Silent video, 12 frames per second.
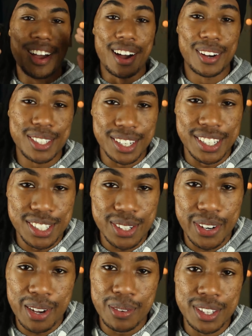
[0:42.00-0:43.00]
I was on
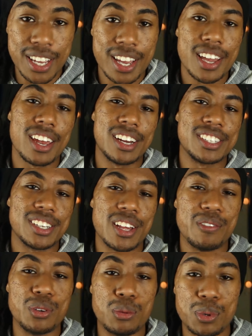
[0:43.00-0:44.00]
Instagram one day and I saw
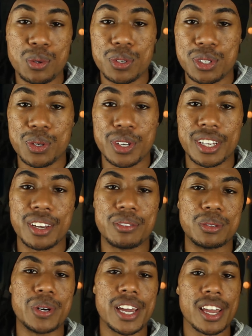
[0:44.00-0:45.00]
that Voopoo was doing a
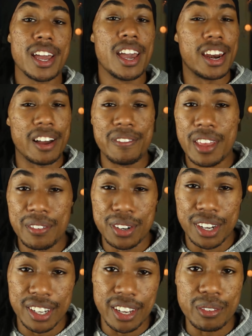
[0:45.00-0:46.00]
giveaway, and I've never
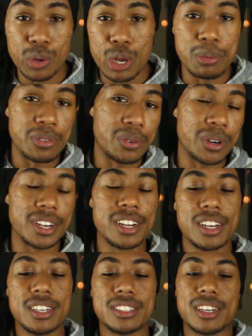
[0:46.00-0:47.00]
done a giveaway before,
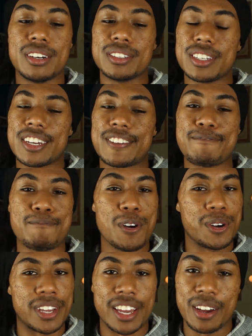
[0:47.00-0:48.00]
so I was like,
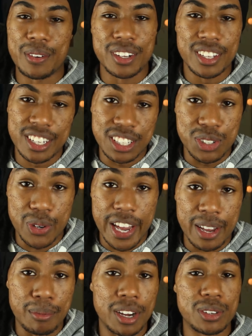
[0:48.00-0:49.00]
okay, I really like the
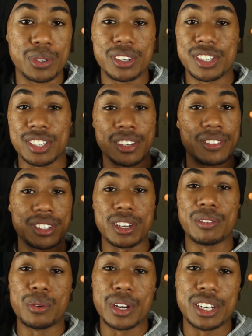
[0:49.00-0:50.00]
drag, might as well just give this
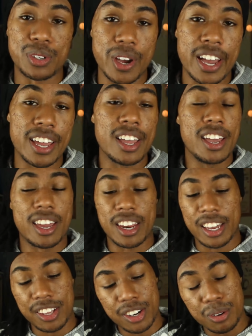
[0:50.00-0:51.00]
giveaway a try, and
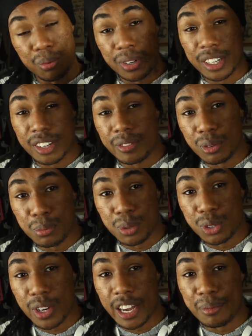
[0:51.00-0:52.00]
I ended up winning a
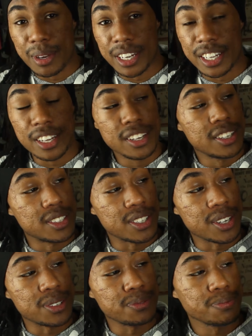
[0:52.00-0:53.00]
Voopoo Drag Mini.
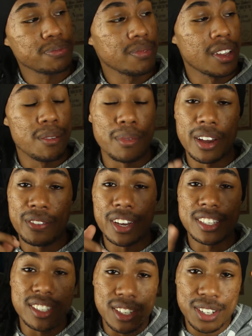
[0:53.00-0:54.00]
So my
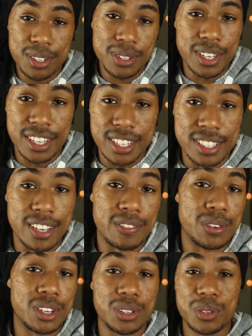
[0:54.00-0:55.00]
advice to you is,
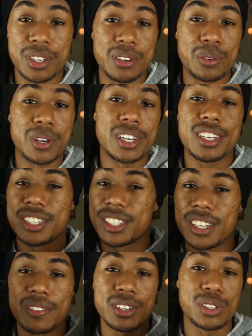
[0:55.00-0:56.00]
if you can do a giveaway,
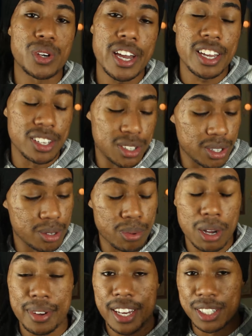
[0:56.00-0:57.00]
just give it a try because you can
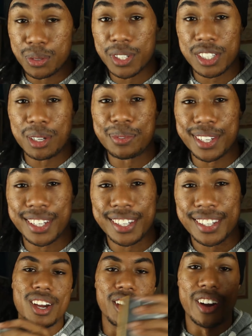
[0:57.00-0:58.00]
probably actually win something.
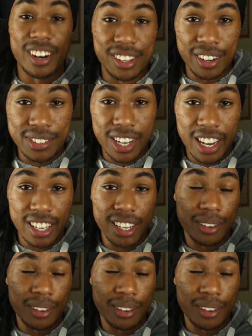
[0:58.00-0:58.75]
Alright, enough talking.